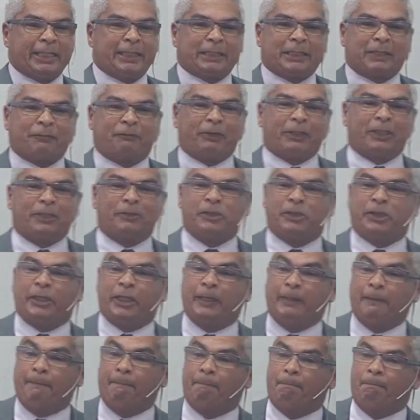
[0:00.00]
When you speak
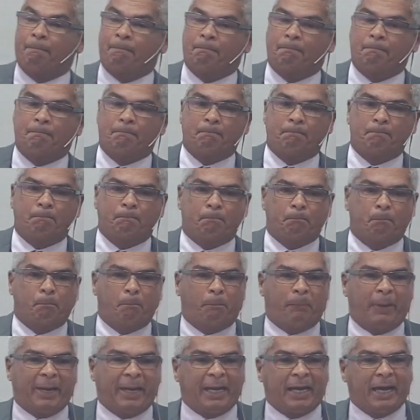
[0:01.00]
about falling, it speaks
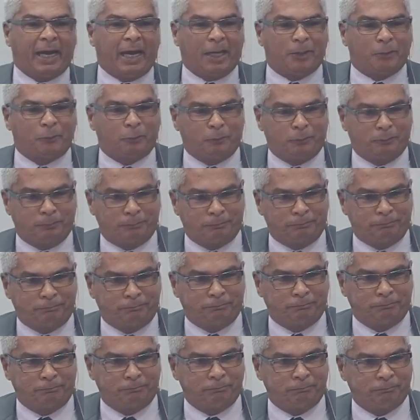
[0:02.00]
about
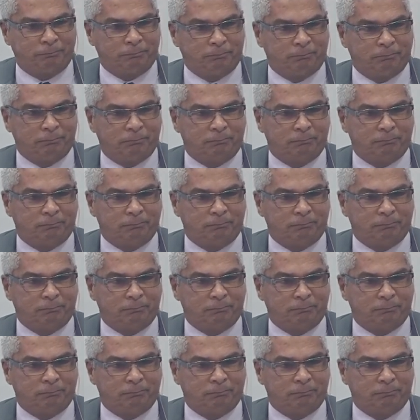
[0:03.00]
sin.